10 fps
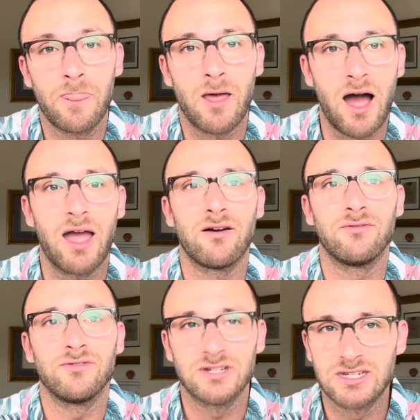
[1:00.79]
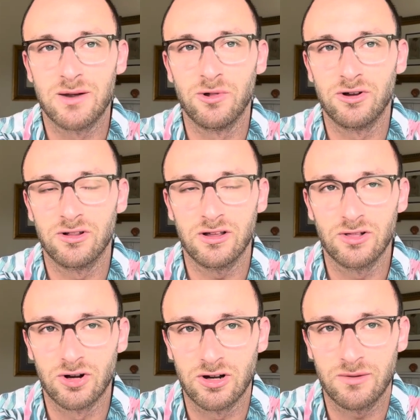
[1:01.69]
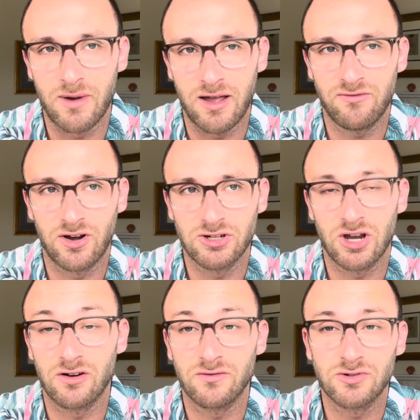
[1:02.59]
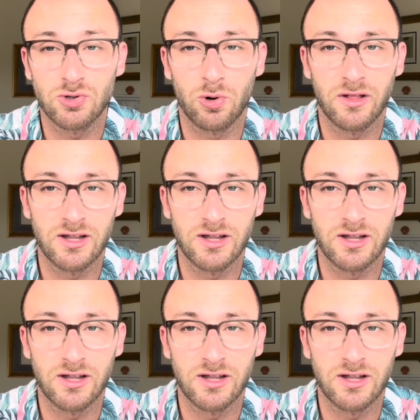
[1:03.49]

I have similarly learned my fair share of shorting